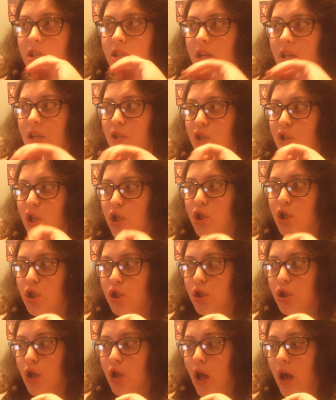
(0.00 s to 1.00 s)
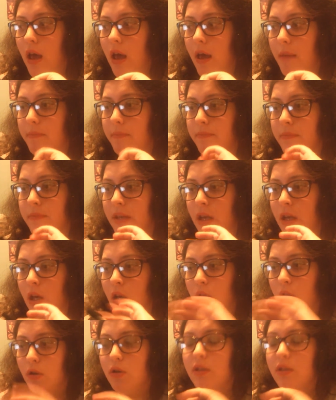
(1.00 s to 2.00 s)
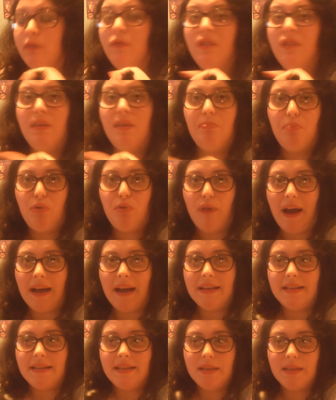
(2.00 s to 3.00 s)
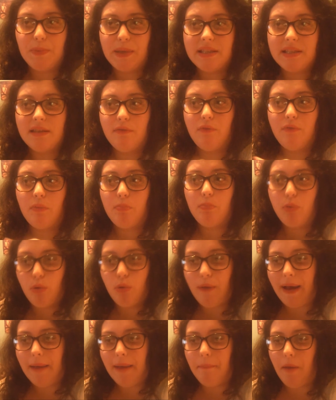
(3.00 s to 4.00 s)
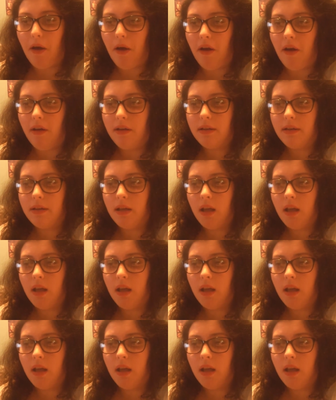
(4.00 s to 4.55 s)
It's good for the price, especially for Primark,